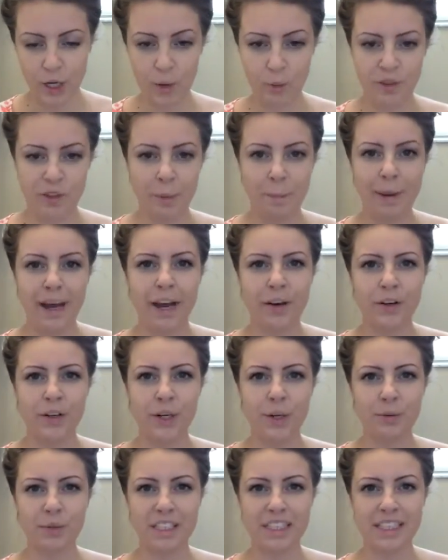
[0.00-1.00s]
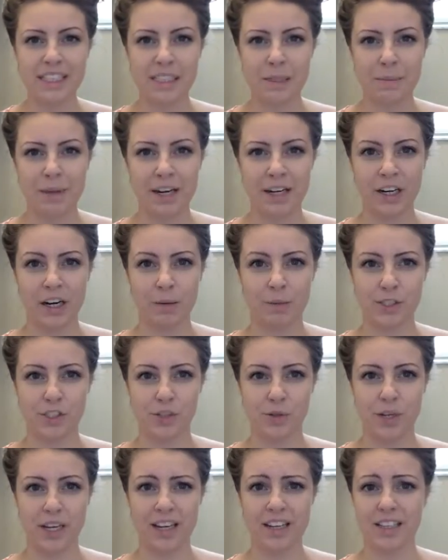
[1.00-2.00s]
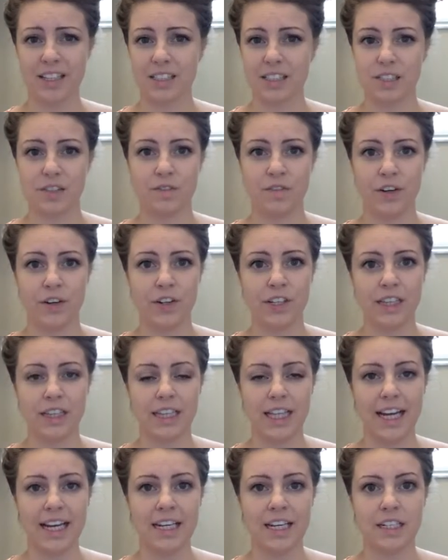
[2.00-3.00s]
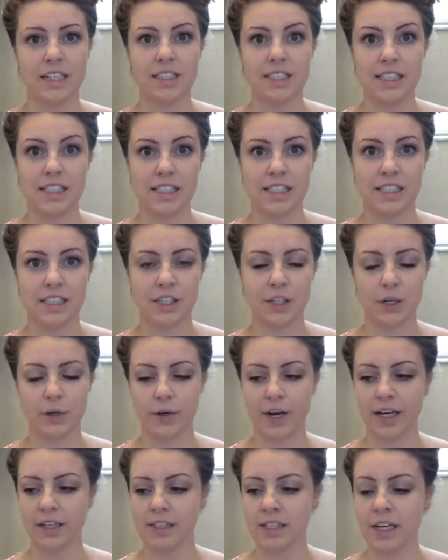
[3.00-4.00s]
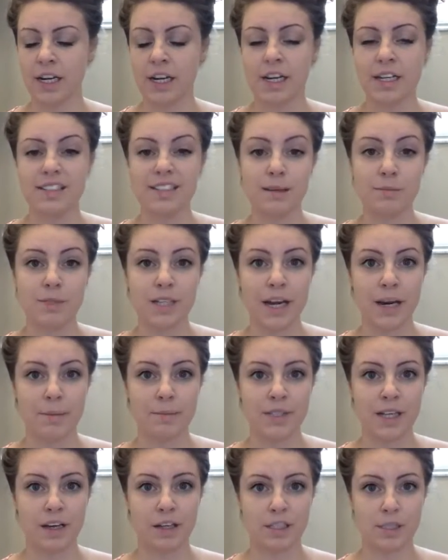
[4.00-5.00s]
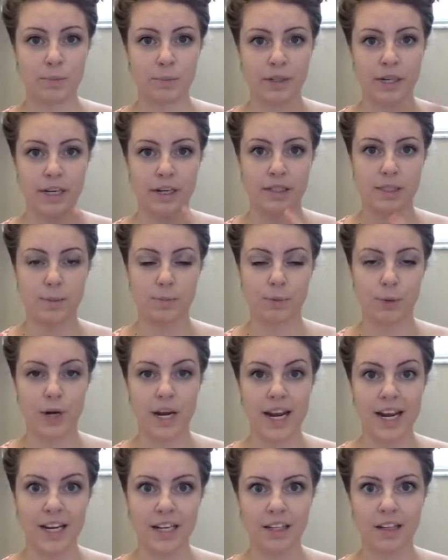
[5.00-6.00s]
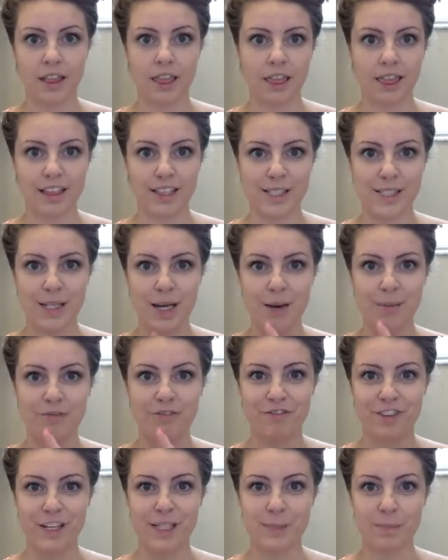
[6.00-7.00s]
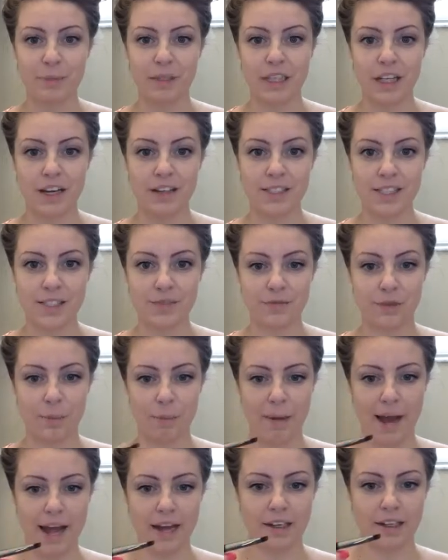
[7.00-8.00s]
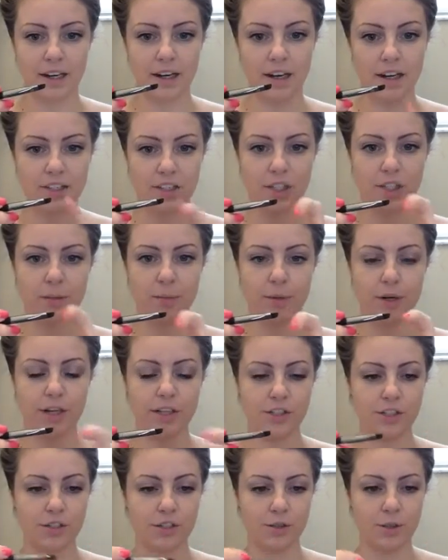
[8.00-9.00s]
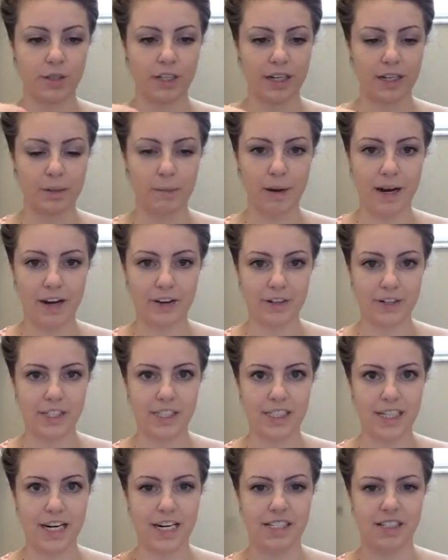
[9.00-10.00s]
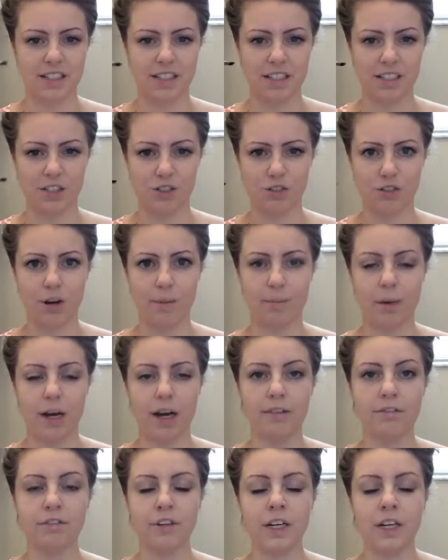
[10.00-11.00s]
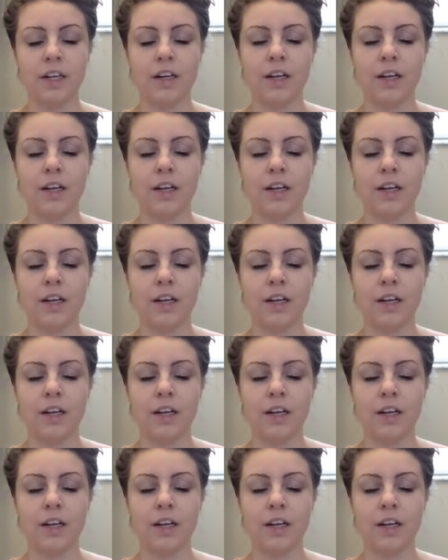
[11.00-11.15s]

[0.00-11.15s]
With the powder, it really doesn't matter how much you get because it's very light and it's easy to correct. Sometimes I'll spray some Fix Plus from MAC onto the brush so that the powder stays and doesn't drop off.